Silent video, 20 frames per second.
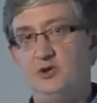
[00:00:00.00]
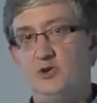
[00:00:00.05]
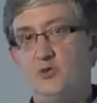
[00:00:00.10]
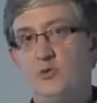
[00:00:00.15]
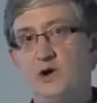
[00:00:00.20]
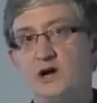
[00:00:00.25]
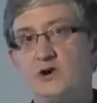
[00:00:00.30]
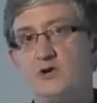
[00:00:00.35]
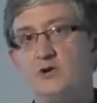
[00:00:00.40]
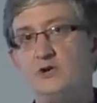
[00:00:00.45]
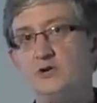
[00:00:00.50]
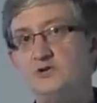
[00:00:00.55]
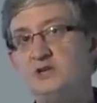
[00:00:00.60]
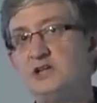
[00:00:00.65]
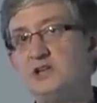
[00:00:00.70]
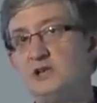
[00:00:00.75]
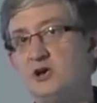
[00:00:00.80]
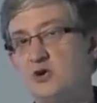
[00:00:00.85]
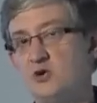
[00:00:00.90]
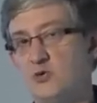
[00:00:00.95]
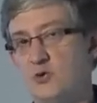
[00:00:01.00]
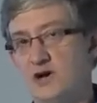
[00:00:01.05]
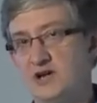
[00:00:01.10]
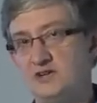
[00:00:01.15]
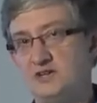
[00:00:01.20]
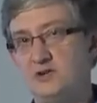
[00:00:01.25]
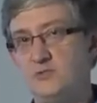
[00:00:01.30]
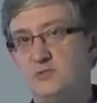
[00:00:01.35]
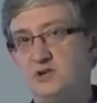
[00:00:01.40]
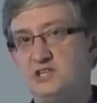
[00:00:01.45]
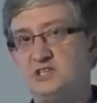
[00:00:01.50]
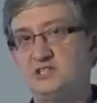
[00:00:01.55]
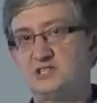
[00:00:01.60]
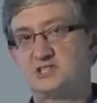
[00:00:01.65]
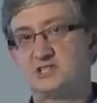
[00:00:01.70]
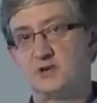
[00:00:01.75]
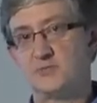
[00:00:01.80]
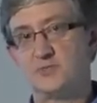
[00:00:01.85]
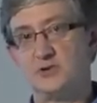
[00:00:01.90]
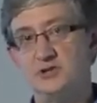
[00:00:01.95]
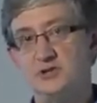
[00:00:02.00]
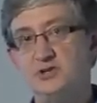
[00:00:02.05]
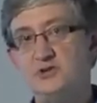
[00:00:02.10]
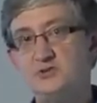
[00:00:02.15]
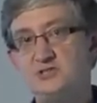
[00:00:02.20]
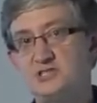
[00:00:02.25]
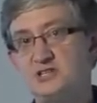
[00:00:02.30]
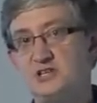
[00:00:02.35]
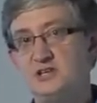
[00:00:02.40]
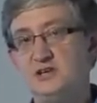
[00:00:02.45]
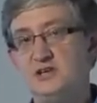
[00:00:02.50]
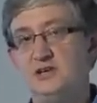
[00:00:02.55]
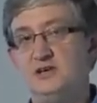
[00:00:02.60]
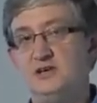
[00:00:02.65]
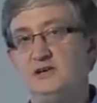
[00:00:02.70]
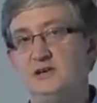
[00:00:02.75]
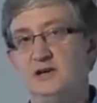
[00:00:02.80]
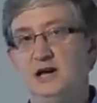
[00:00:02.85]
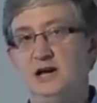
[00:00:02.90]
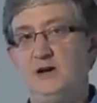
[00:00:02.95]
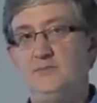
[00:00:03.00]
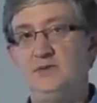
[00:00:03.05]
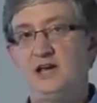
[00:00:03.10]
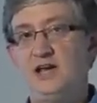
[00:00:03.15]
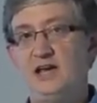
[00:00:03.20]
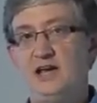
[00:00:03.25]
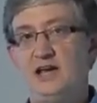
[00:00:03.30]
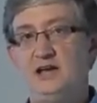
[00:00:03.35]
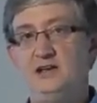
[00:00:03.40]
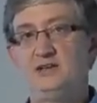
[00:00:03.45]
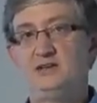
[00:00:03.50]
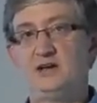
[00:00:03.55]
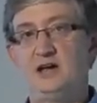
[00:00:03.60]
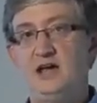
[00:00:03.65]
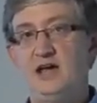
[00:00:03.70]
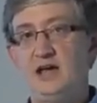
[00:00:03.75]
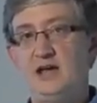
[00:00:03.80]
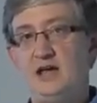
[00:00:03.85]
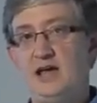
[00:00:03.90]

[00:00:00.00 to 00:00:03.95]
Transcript: where only low quality widgets are produced um, and,